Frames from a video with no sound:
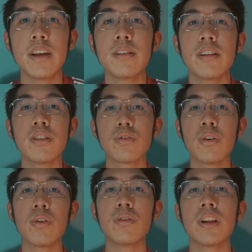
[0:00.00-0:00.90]
And let's
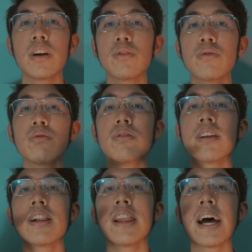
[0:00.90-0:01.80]
go now to
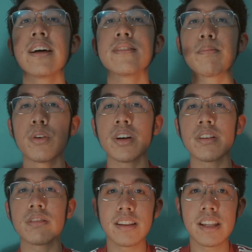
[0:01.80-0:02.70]
the last
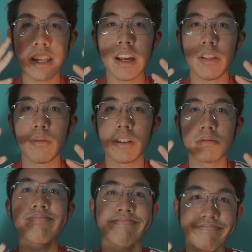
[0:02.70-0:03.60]
point, the ninth
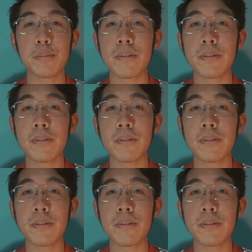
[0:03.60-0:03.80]
one. The